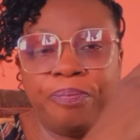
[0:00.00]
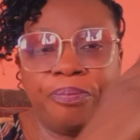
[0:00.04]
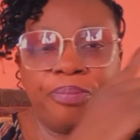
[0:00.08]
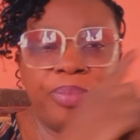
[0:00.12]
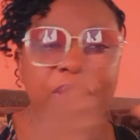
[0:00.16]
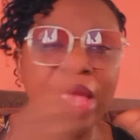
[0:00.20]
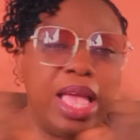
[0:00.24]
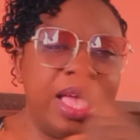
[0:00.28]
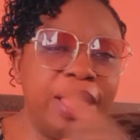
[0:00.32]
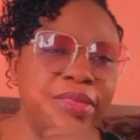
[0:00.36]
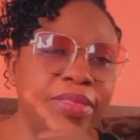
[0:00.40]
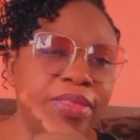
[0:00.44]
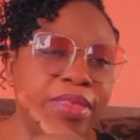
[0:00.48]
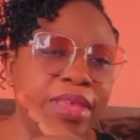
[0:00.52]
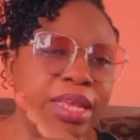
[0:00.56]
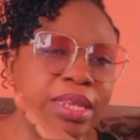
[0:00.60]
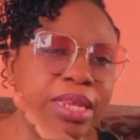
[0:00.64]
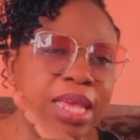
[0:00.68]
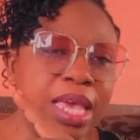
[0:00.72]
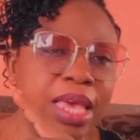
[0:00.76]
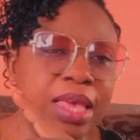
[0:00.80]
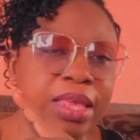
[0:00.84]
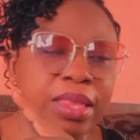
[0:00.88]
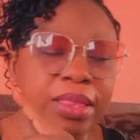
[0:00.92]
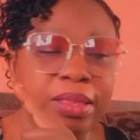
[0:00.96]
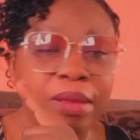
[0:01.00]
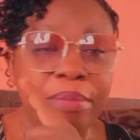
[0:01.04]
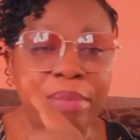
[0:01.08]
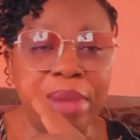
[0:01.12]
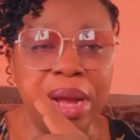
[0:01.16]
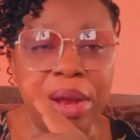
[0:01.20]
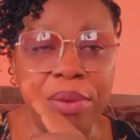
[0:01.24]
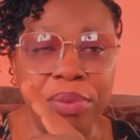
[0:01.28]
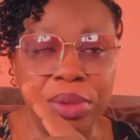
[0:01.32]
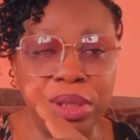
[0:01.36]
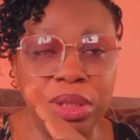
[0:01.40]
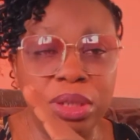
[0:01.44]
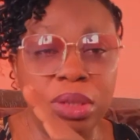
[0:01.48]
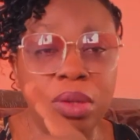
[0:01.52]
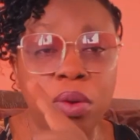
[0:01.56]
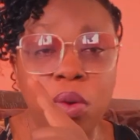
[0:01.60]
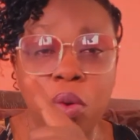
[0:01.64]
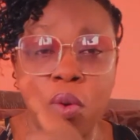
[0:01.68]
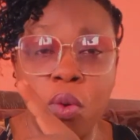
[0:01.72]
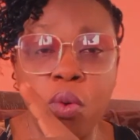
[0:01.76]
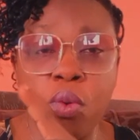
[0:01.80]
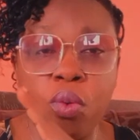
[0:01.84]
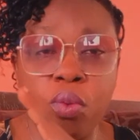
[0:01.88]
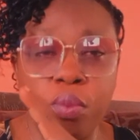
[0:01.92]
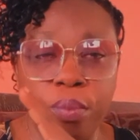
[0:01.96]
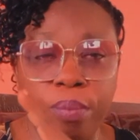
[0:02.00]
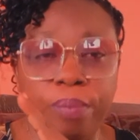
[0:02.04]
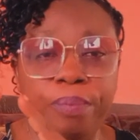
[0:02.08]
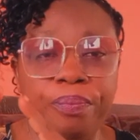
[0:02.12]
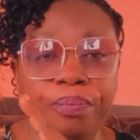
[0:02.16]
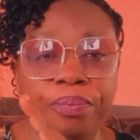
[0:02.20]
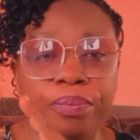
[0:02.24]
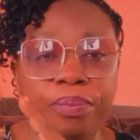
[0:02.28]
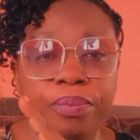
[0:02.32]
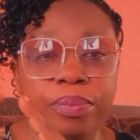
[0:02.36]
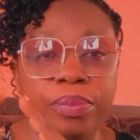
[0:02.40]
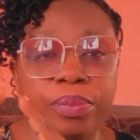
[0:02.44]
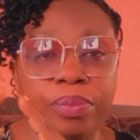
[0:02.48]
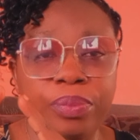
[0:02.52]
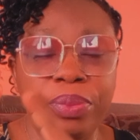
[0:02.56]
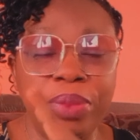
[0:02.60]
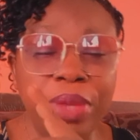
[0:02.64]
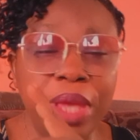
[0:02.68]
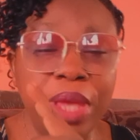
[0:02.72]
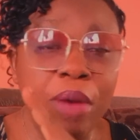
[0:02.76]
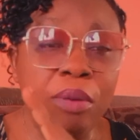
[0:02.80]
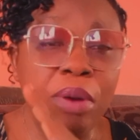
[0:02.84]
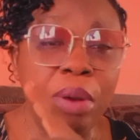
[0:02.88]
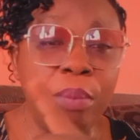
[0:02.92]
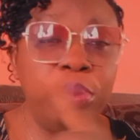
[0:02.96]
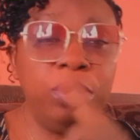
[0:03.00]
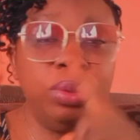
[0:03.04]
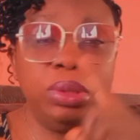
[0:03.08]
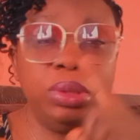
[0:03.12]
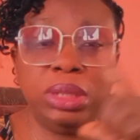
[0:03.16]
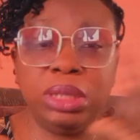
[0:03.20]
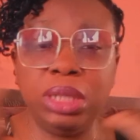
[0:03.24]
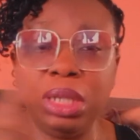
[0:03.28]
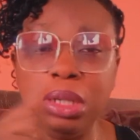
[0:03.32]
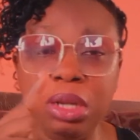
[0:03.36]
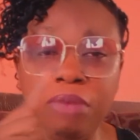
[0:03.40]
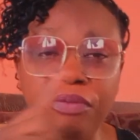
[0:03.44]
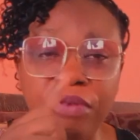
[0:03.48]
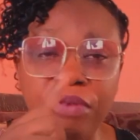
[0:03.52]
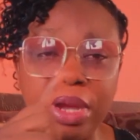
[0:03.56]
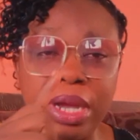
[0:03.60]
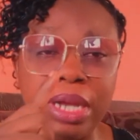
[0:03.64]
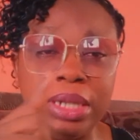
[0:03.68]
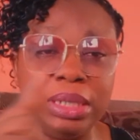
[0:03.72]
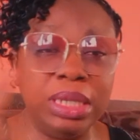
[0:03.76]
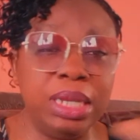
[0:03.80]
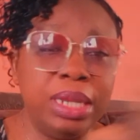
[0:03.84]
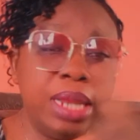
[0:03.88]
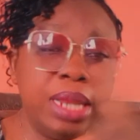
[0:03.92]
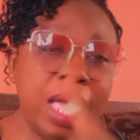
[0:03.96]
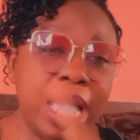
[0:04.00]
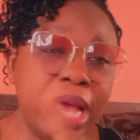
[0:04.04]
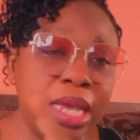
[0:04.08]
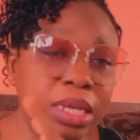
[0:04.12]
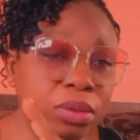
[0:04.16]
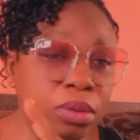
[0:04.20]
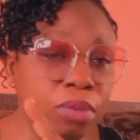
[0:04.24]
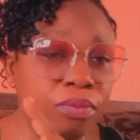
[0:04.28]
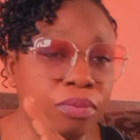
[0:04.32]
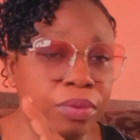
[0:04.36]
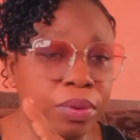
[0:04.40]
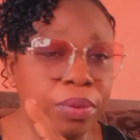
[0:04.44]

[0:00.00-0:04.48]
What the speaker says: and then the marriage, the home. They were both significant in the eyes of God.